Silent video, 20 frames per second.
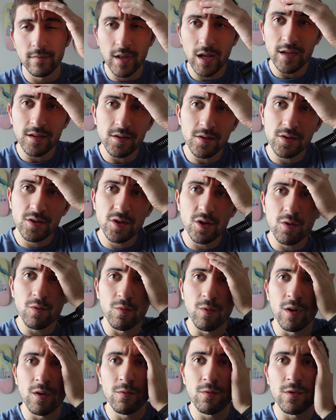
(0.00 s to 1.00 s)
Not too sure
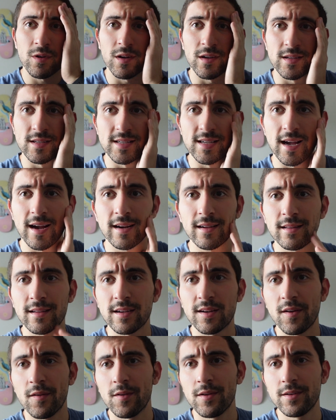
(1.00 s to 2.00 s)
what we're exactly
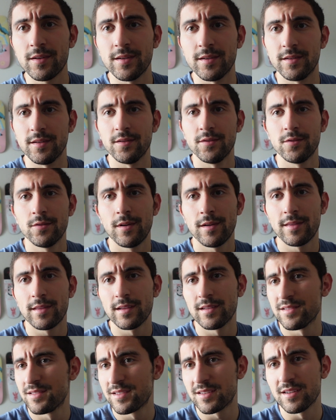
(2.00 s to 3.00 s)
going to do. I
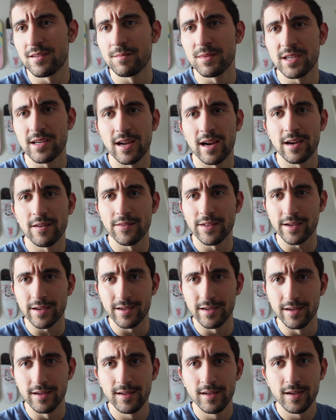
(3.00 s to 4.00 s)
think it's gonna be kind of like
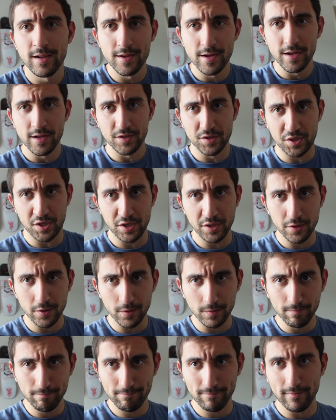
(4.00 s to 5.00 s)
a
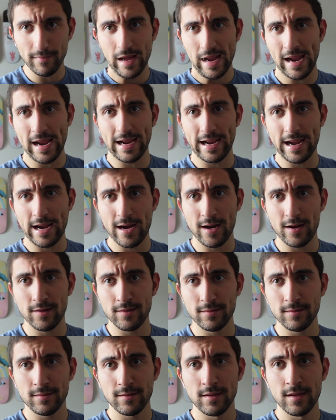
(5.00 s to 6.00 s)
chill
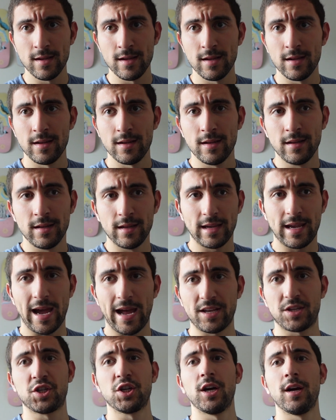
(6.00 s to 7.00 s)
hangout,
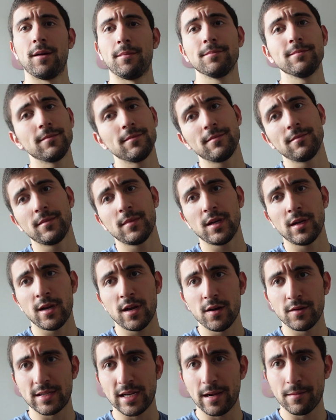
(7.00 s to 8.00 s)
catch up, you
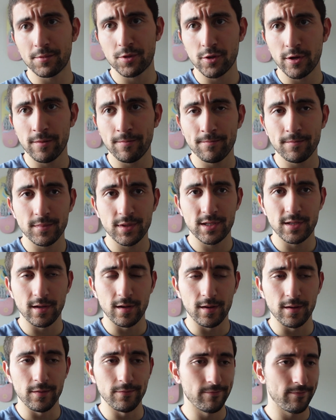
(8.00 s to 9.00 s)
know, type trip.
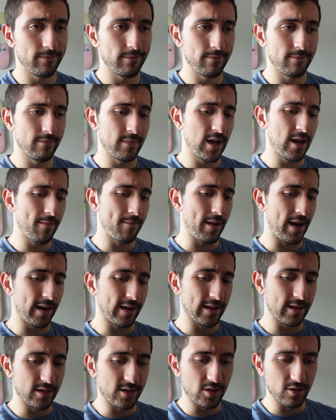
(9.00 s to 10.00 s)
So not
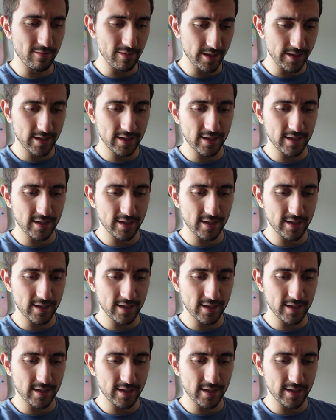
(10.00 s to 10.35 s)
packing too much